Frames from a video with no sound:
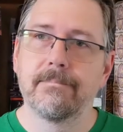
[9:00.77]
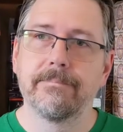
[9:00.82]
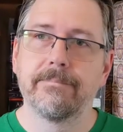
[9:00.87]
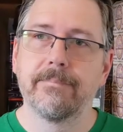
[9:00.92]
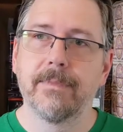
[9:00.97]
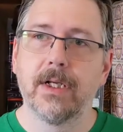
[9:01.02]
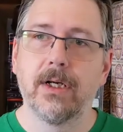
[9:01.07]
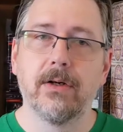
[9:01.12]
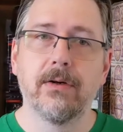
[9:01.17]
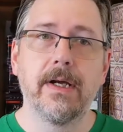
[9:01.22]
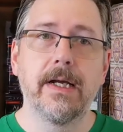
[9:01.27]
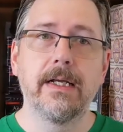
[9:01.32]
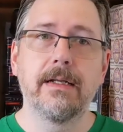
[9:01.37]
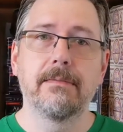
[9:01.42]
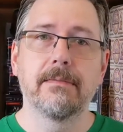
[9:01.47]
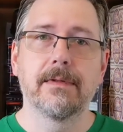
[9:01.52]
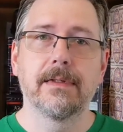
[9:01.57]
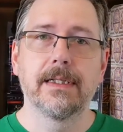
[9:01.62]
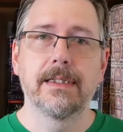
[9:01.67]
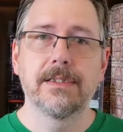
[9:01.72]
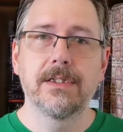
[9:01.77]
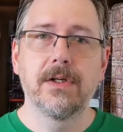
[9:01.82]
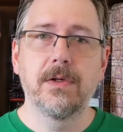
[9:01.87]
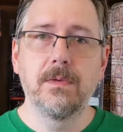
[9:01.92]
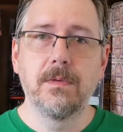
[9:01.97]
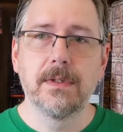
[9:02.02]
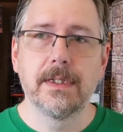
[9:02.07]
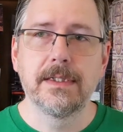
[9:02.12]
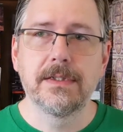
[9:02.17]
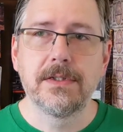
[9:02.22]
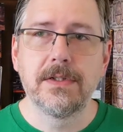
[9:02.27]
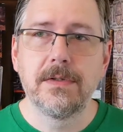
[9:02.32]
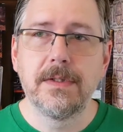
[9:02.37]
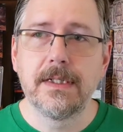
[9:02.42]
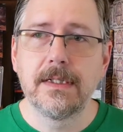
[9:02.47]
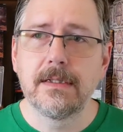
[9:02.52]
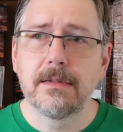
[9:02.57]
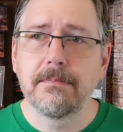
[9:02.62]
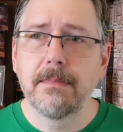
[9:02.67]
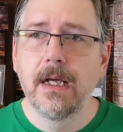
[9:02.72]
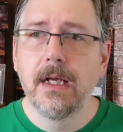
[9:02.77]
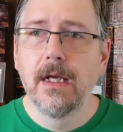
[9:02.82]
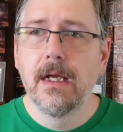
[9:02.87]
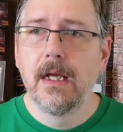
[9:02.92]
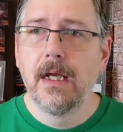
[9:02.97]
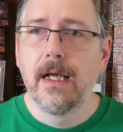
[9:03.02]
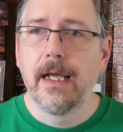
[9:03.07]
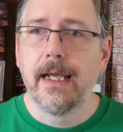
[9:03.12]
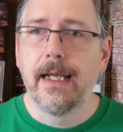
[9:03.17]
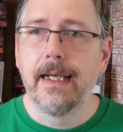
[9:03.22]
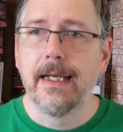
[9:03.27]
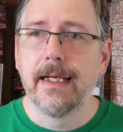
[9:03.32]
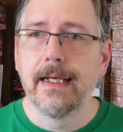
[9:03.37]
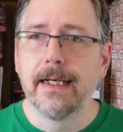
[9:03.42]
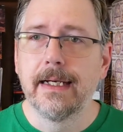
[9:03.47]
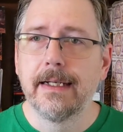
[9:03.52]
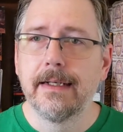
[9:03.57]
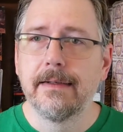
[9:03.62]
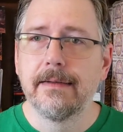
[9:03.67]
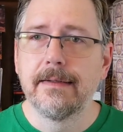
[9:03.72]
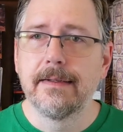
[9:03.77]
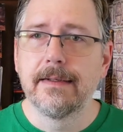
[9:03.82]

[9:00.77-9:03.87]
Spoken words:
All right, let's go. Let's do this. And